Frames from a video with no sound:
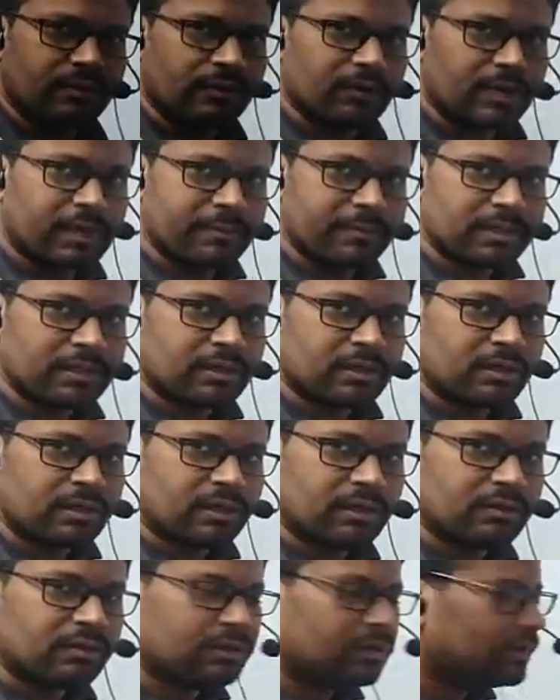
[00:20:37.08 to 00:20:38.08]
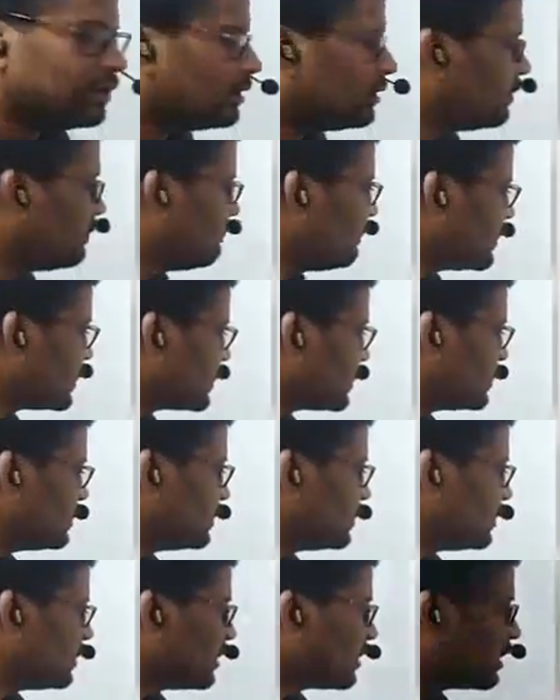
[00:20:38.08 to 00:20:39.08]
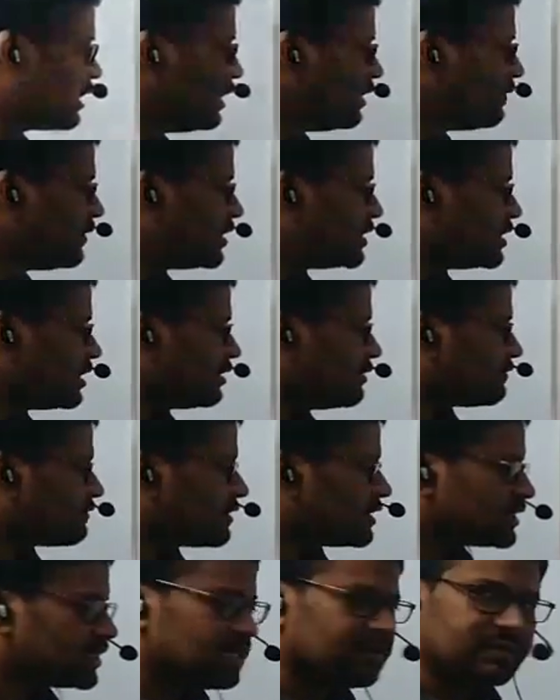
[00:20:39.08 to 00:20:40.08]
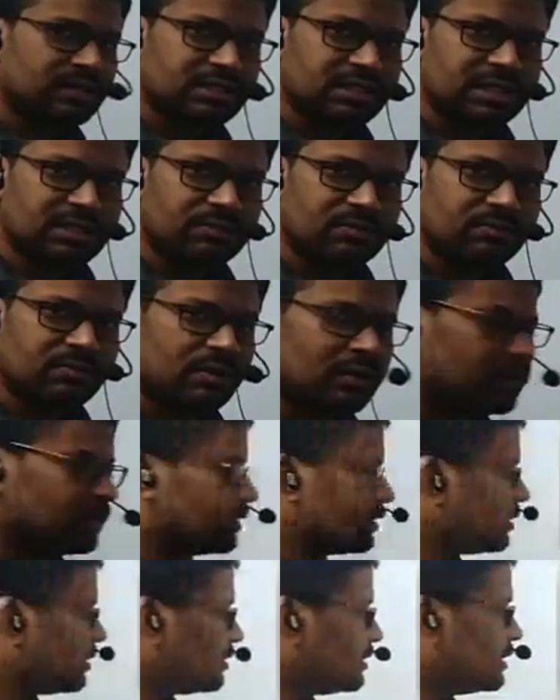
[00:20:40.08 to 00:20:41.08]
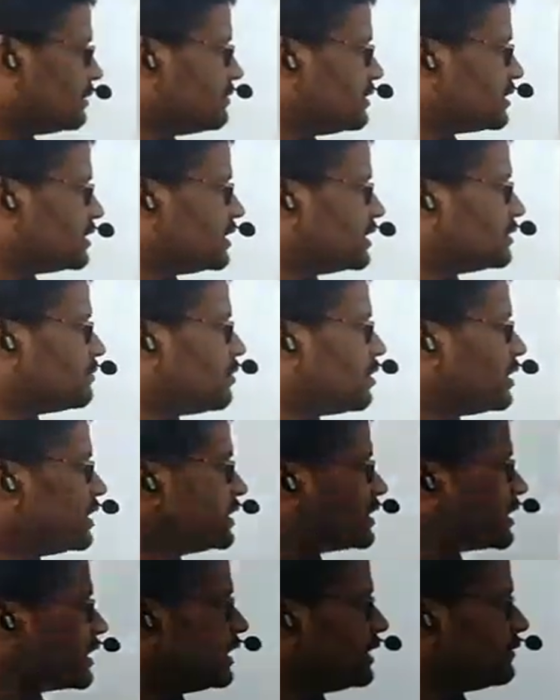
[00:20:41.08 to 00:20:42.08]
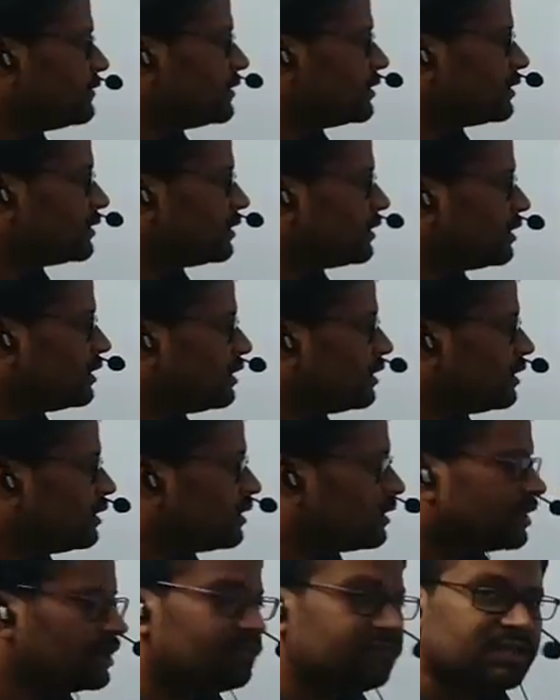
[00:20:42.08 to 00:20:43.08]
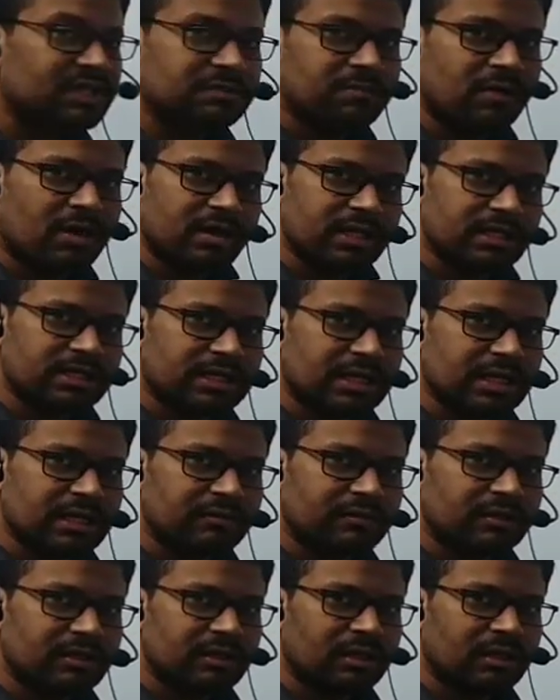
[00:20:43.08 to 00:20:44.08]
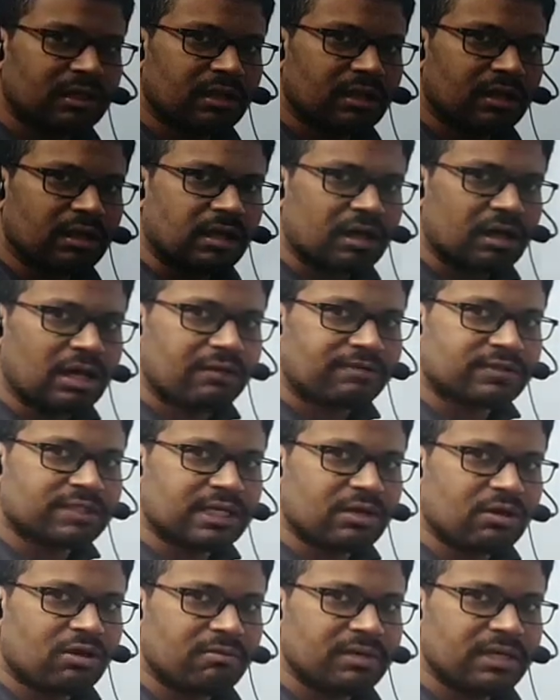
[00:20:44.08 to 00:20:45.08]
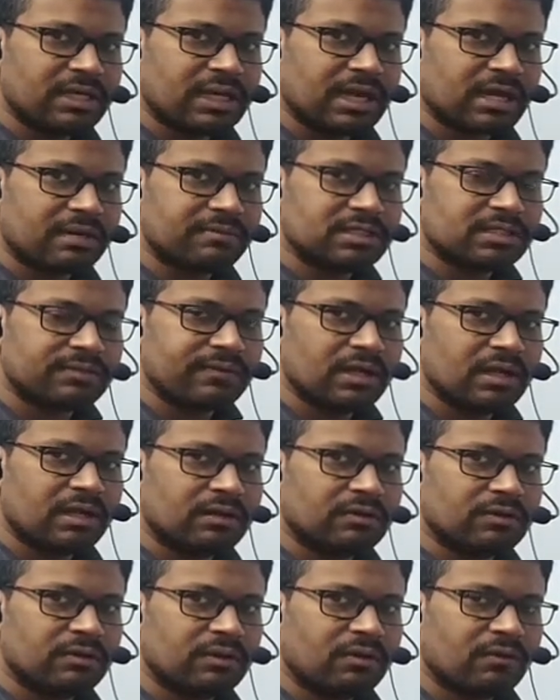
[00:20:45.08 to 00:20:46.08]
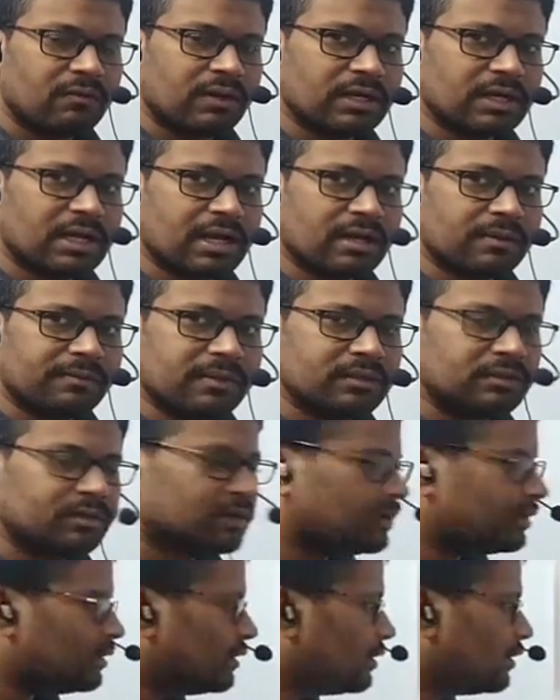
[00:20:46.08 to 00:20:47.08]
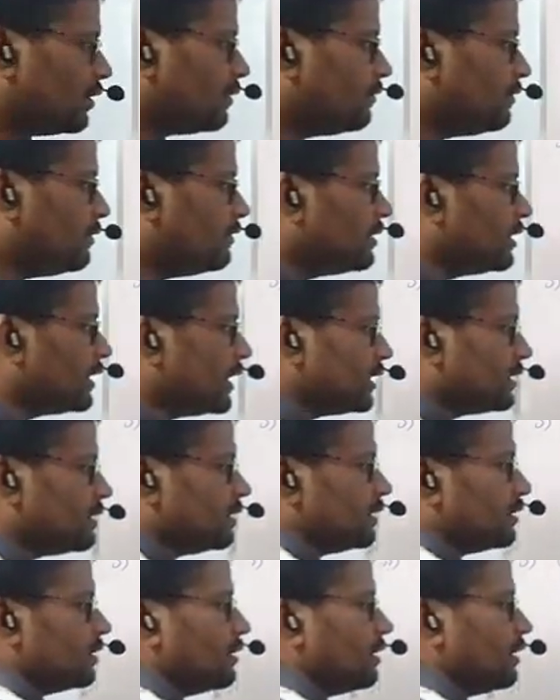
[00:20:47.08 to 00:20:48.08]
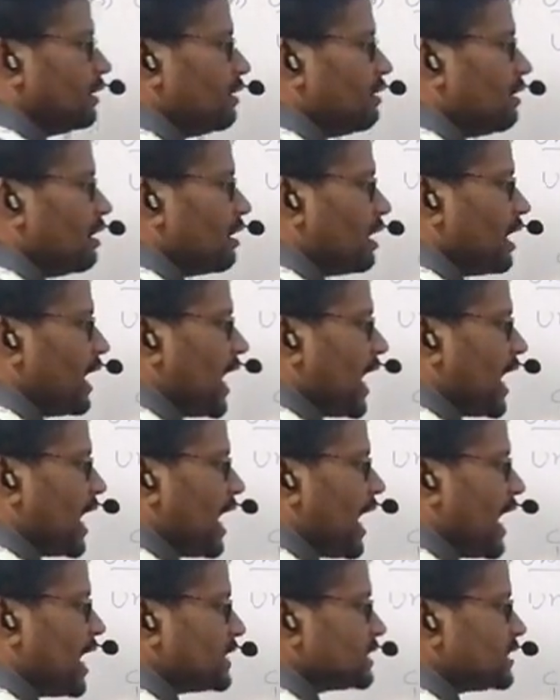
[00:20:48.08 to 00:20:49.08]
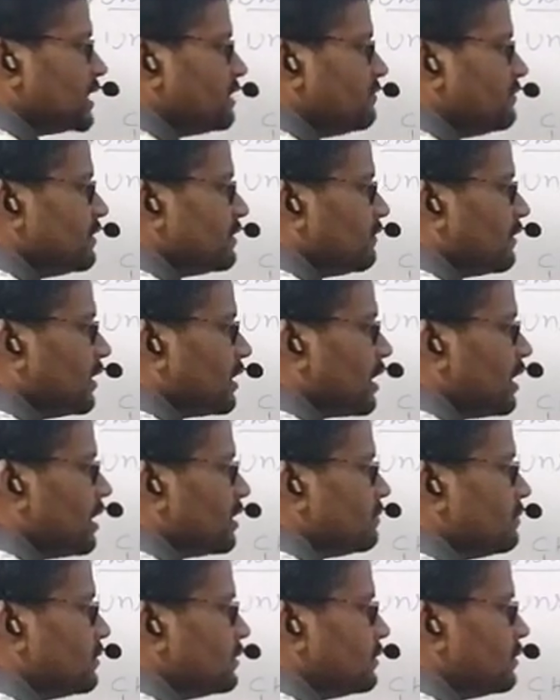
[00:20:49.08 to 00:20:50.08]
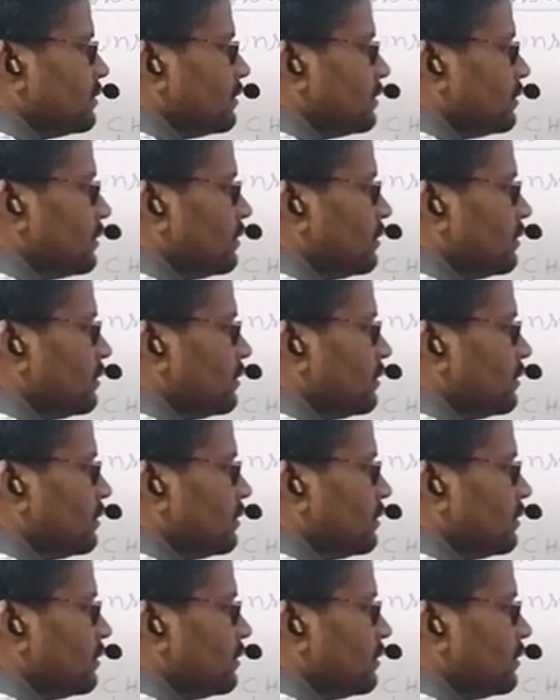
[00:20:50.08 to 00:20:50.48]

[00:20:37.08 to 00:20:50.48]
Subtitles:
Okay ma? Now first cleavage of C1 C2 bond. That means this bond is cleaved. If this bond is cleaved, left side how many carbons we have? 1 carbon. We will get acid with 1 carbon.